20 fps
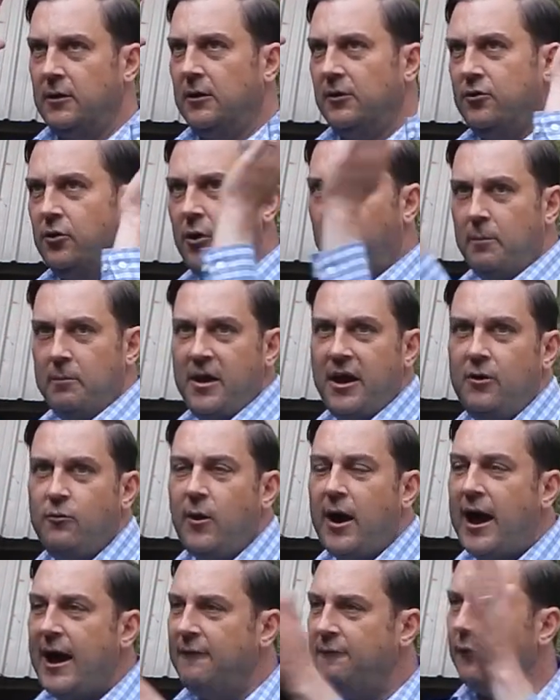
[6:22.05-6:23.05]
through a
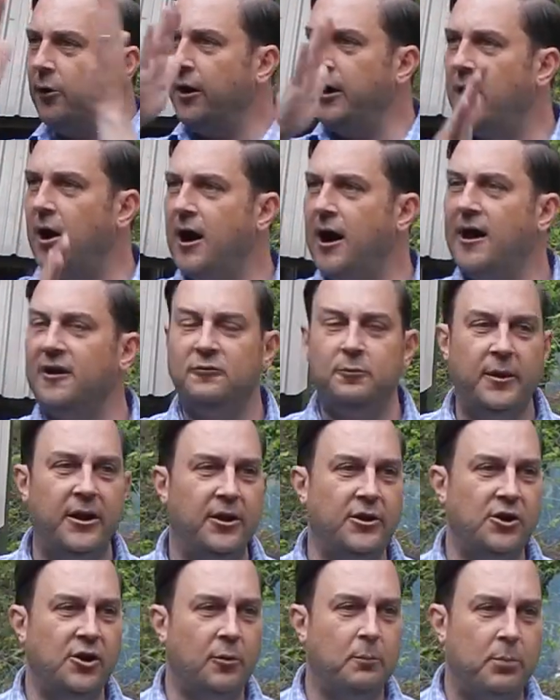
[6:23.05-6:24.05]
midwife or in a
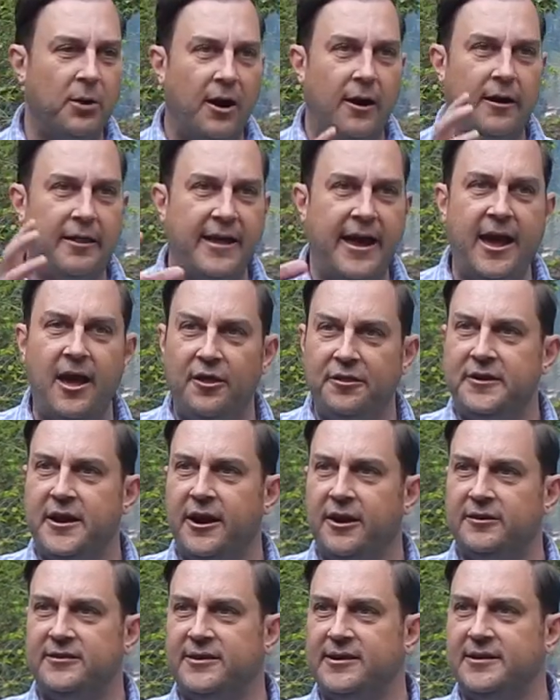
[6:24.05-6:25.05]
hospital, you're part of the
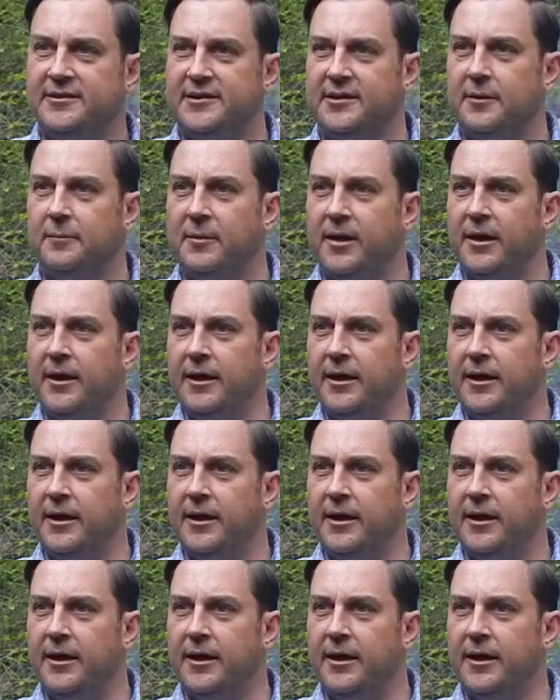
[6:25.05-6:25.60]
healthcare system.